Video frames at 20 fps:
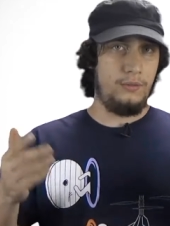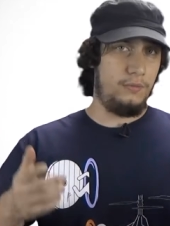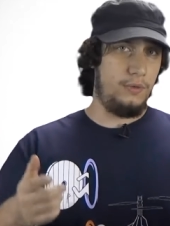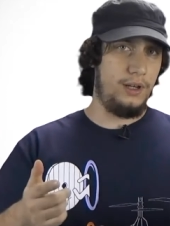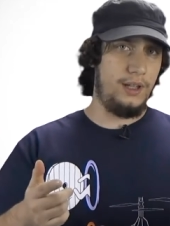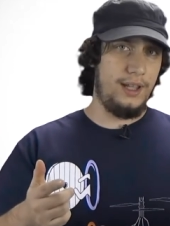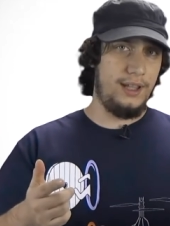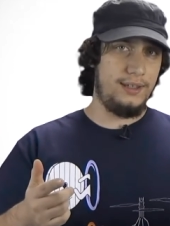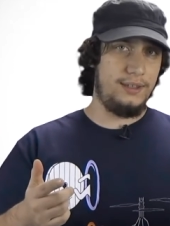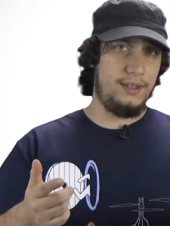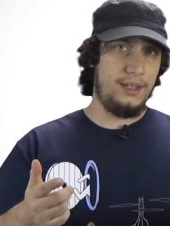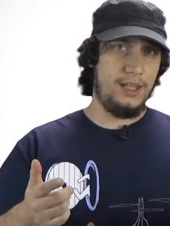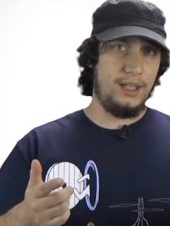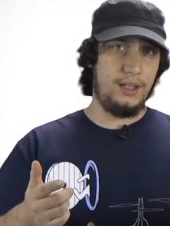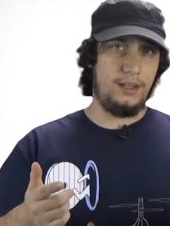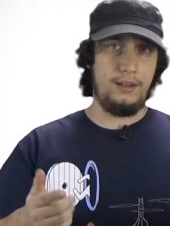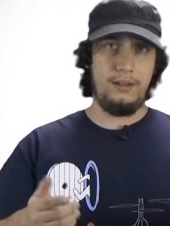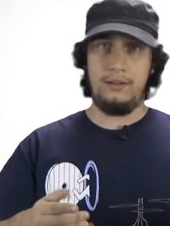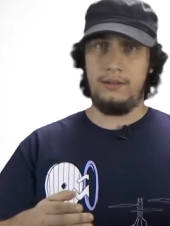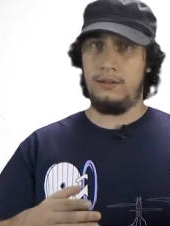What do you guys
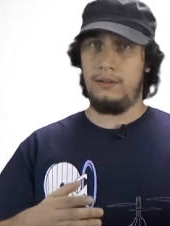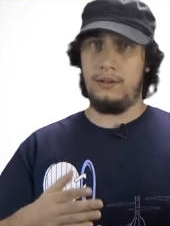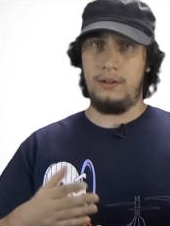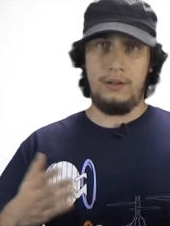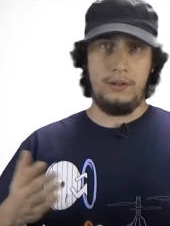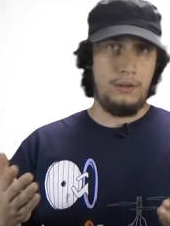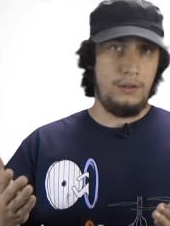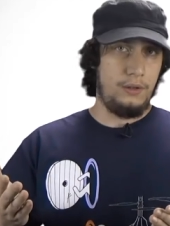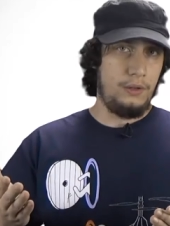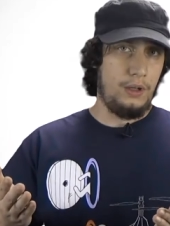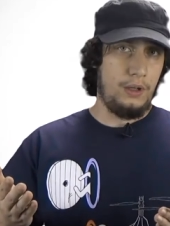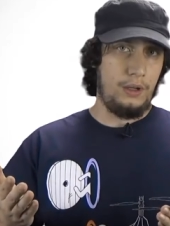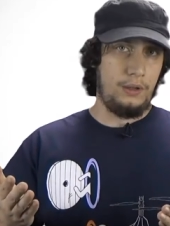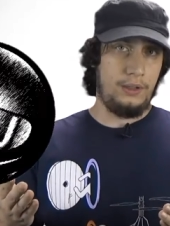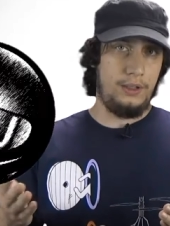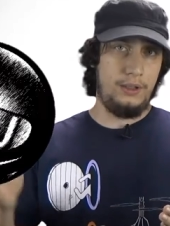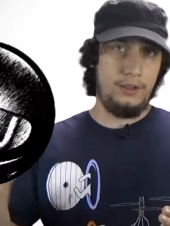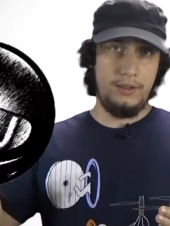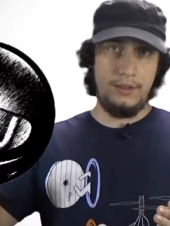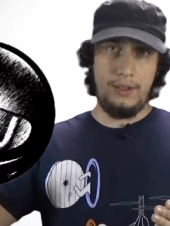think?
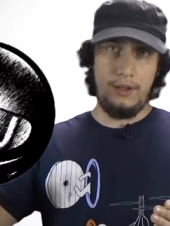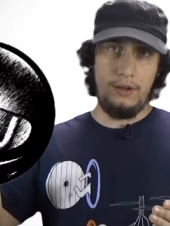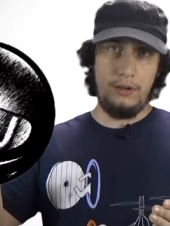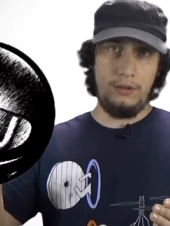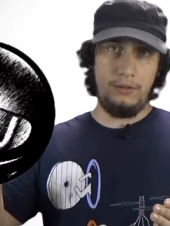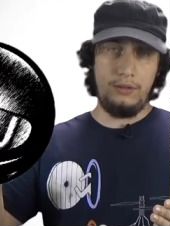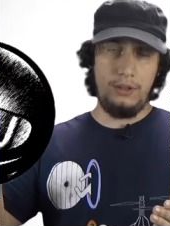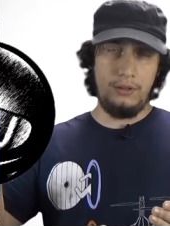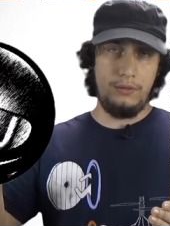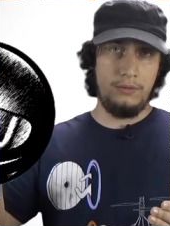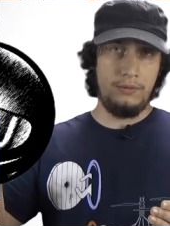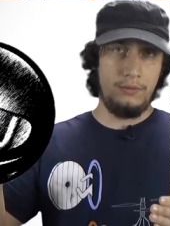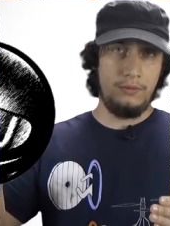Here's the old,